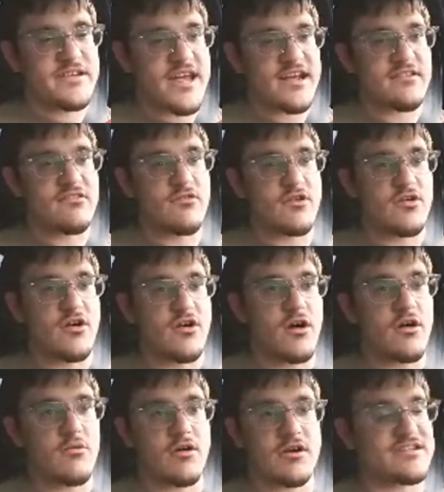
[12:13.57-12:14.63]
No, I don't have
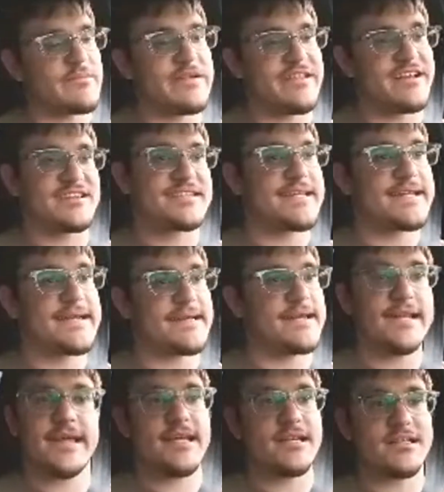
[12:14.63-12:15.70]
to be taken through a car wash.
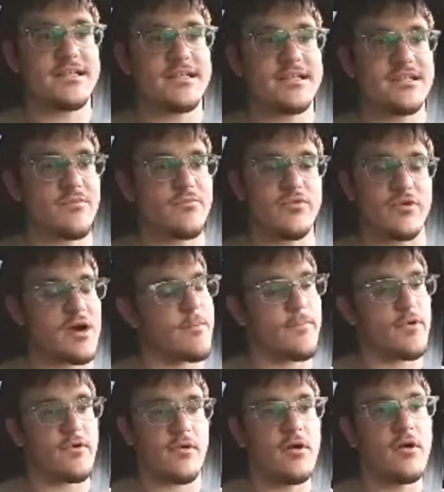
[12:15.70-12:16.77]
I mean, this thing needs a
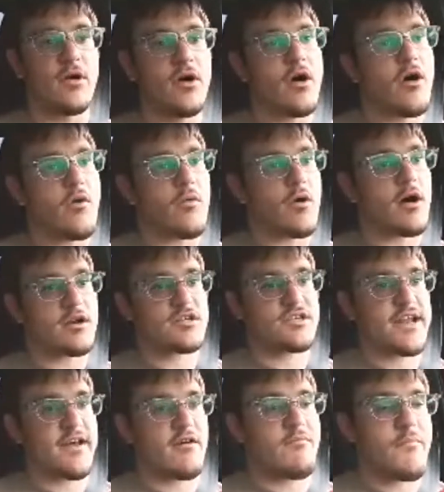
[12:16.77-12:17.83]
proper
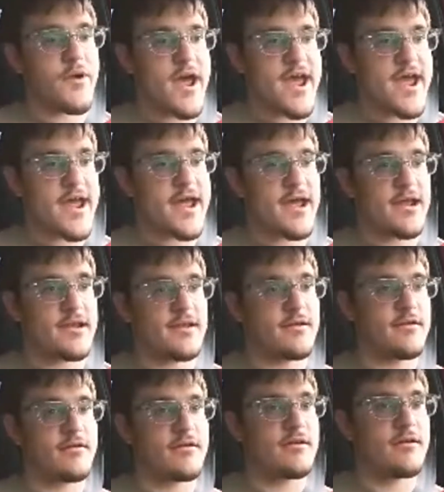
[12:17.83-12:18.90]
wash down
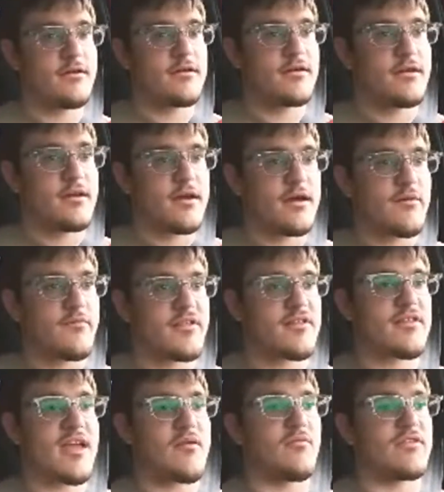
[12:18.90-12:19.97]
bad.
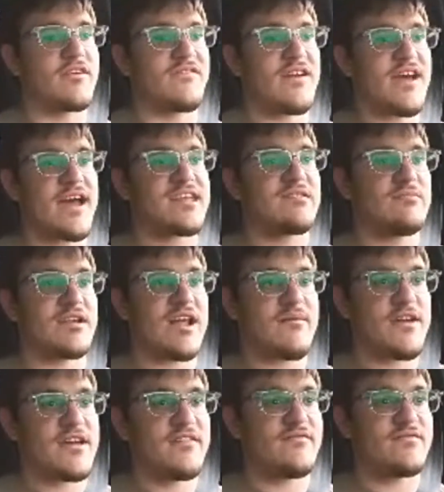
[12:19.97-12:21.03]
Same with the vacuum,
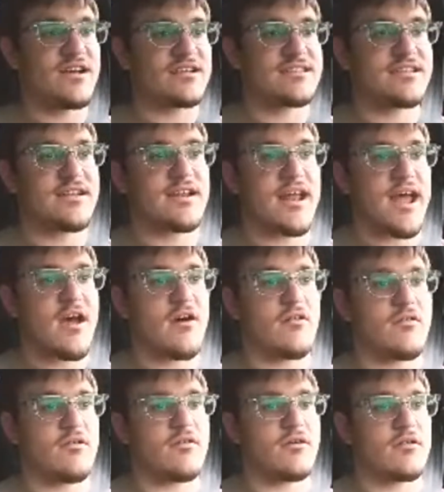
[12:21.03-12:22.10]
and I may have dusted it out.